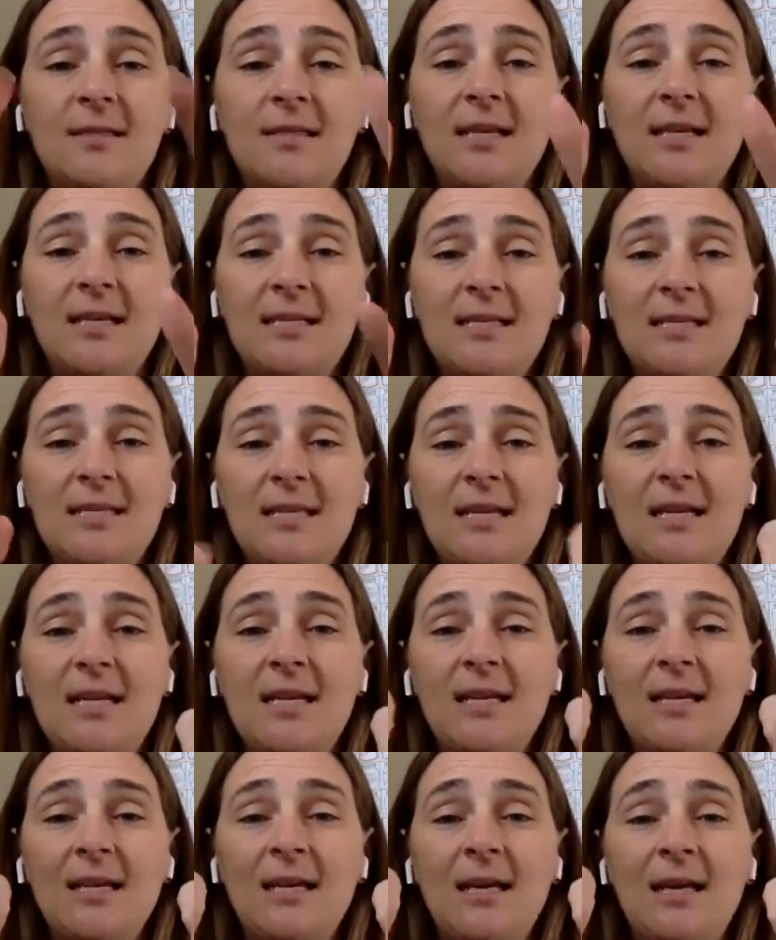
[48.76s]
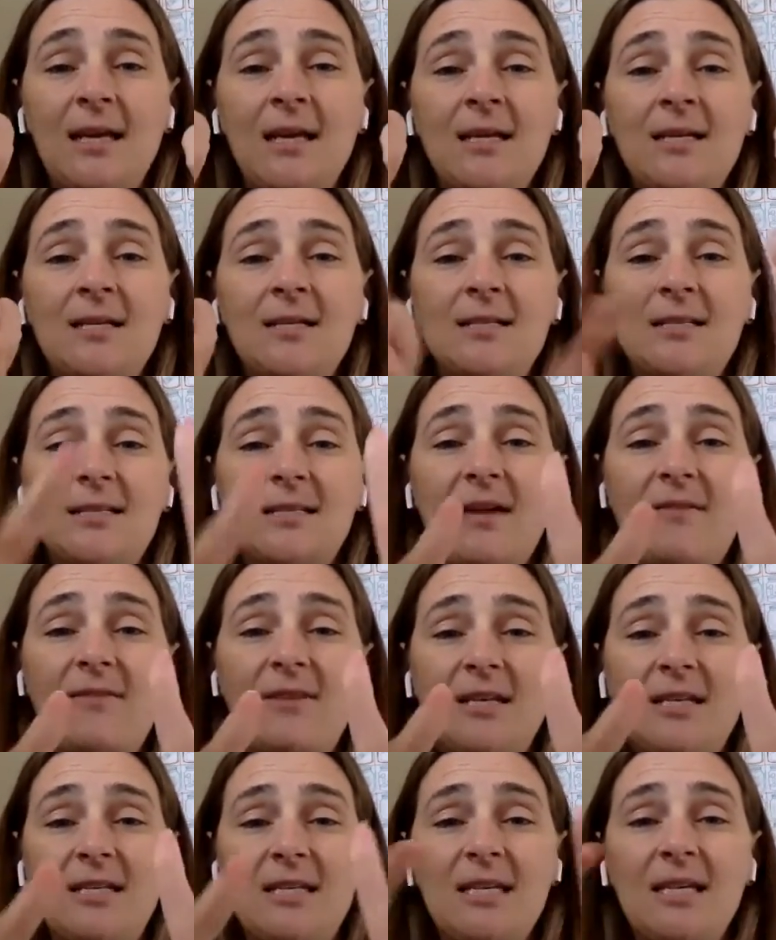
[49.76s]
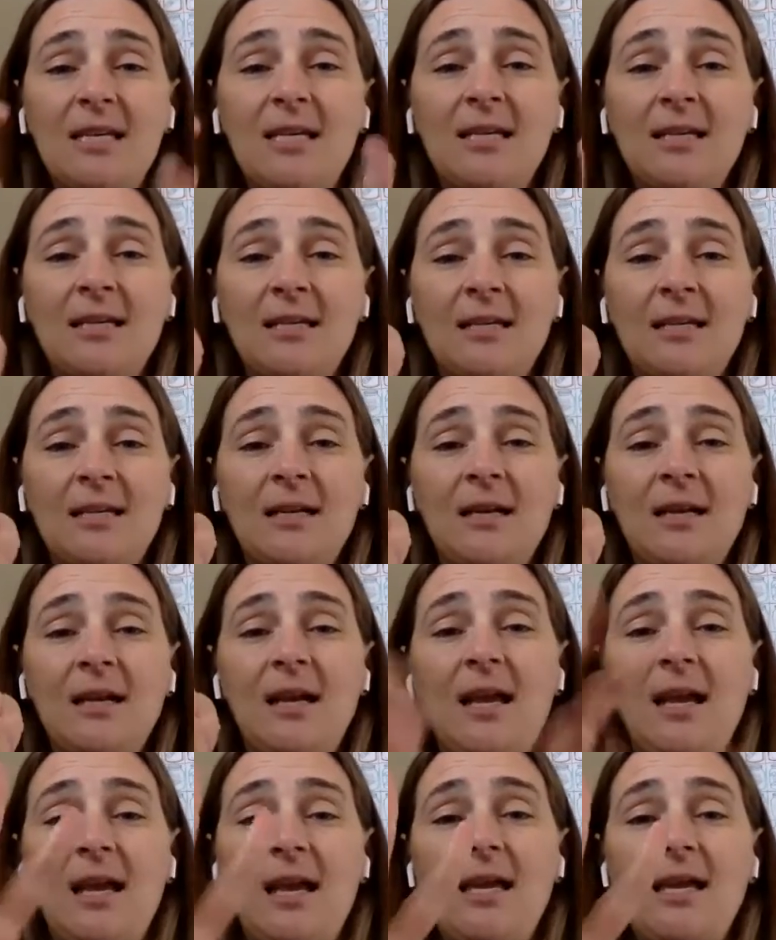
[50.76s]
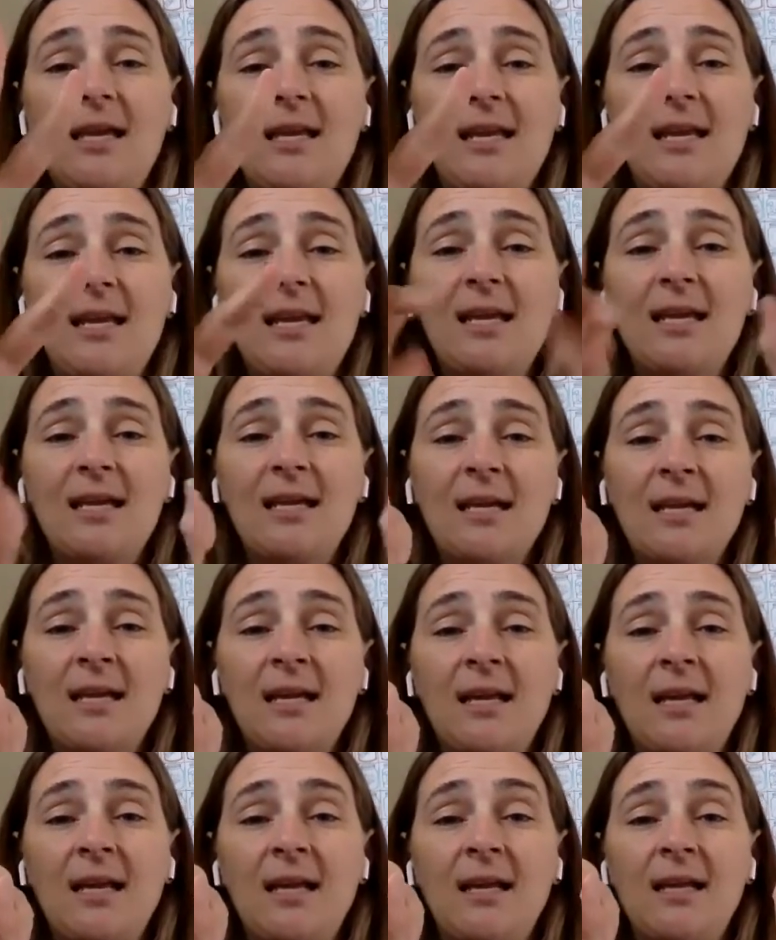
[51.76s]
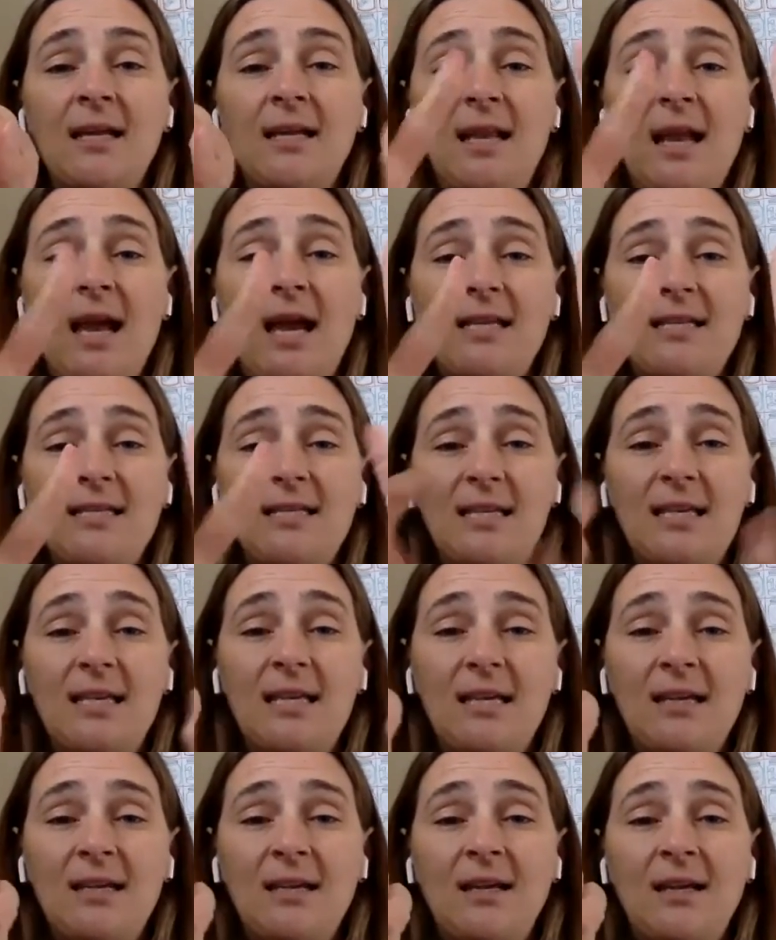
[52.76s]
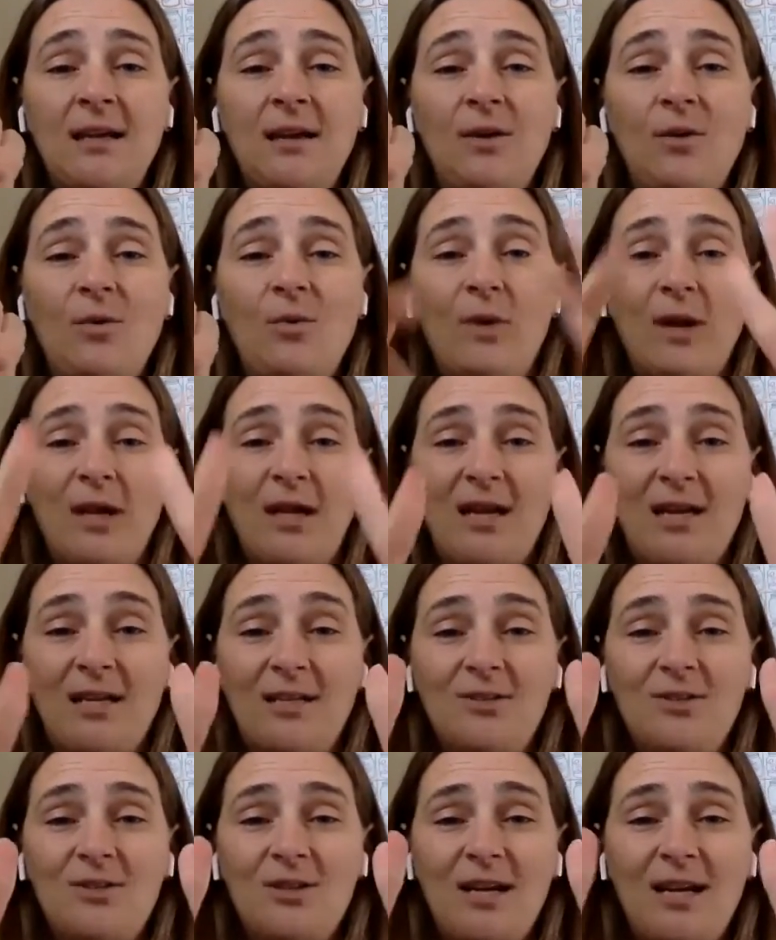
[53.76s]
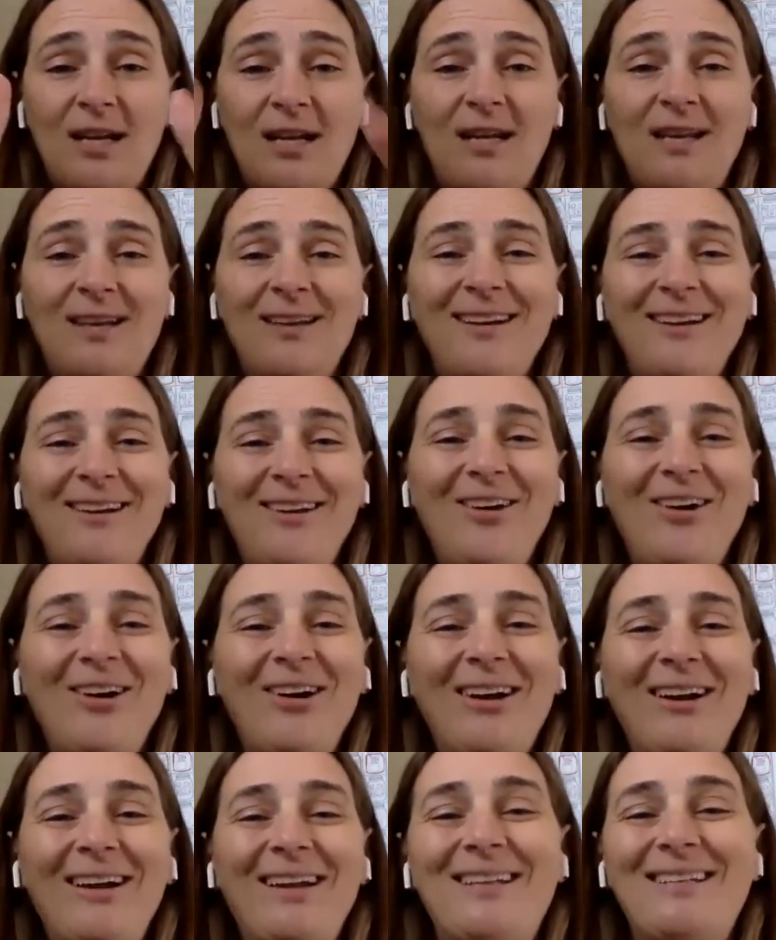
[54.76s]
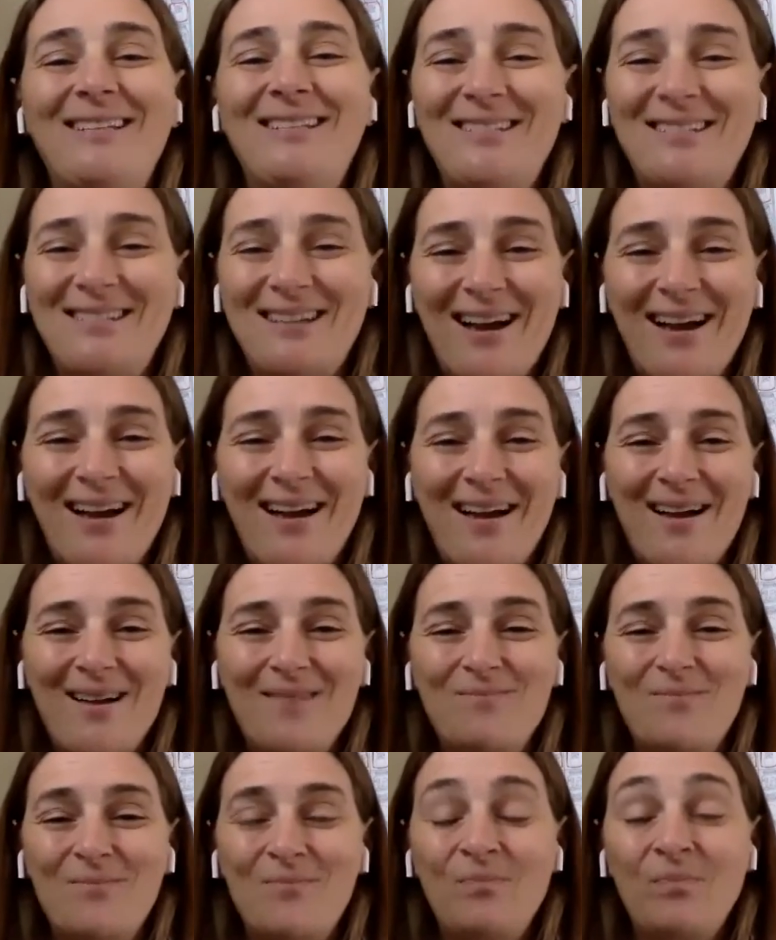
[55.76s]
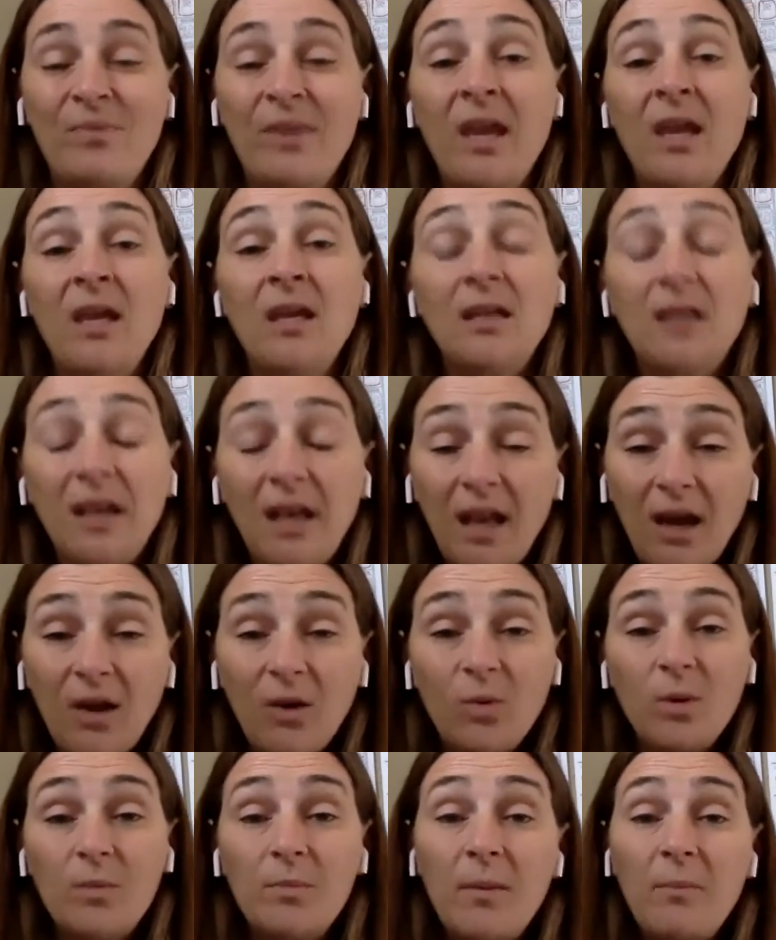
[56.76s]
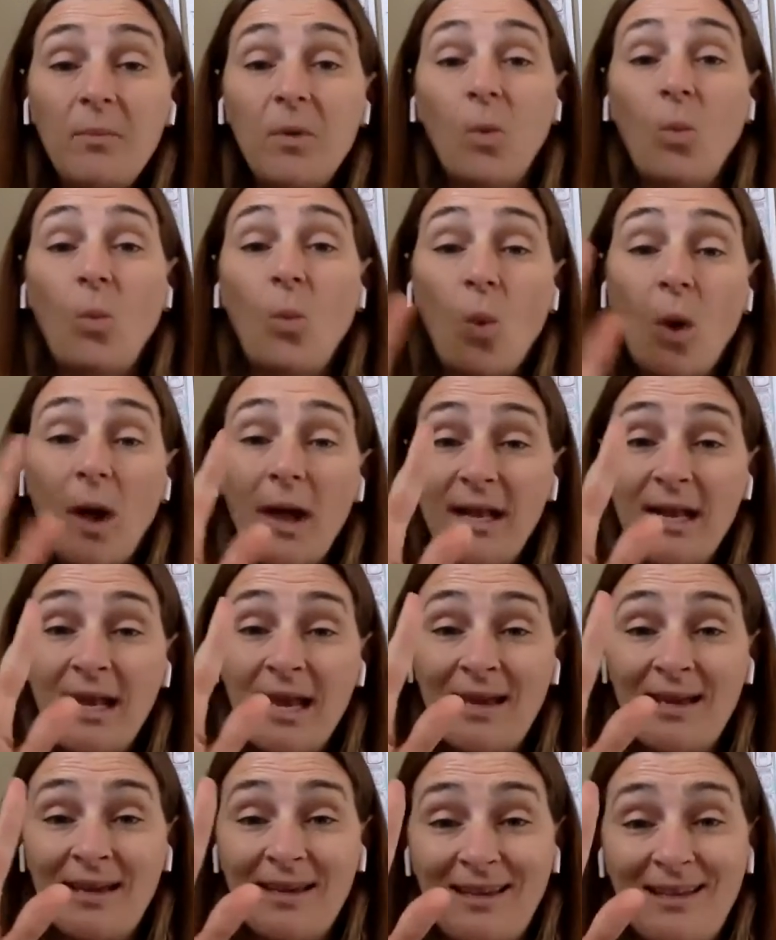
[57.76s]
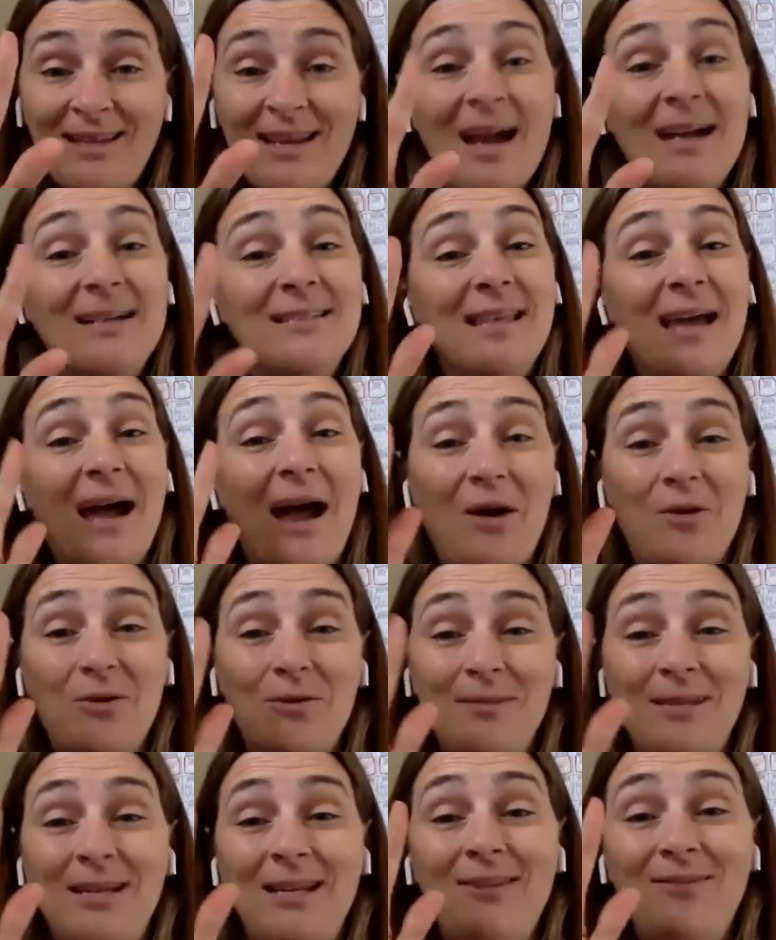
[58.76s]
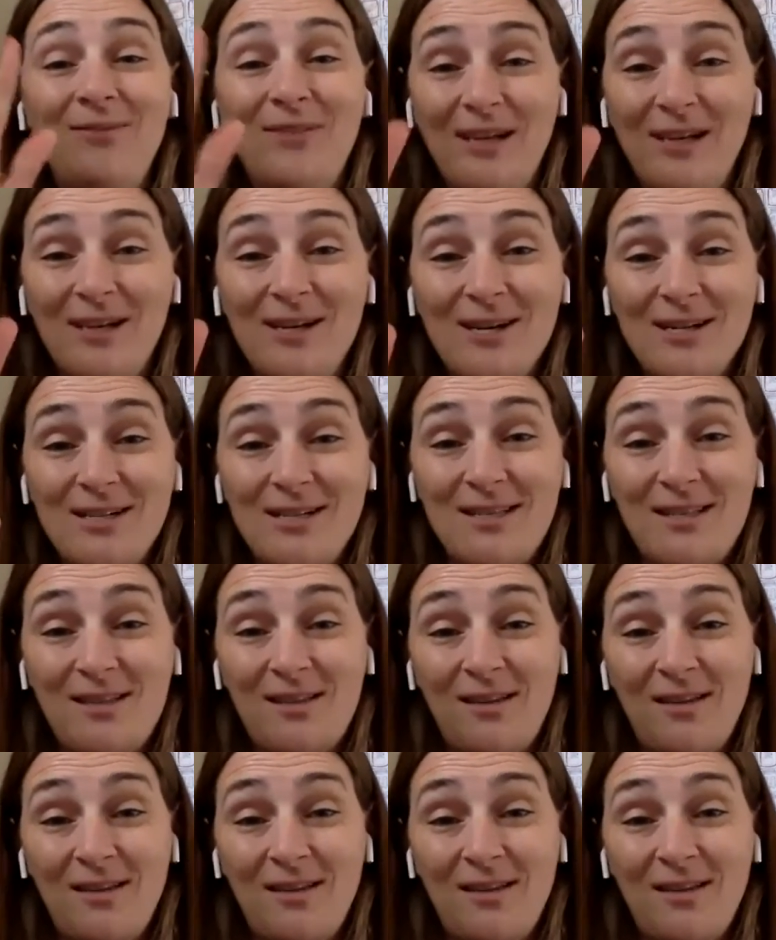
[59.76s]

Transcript: 60, 70, 80, 90, 100. Good job. Now remember, one hand has how many fingers?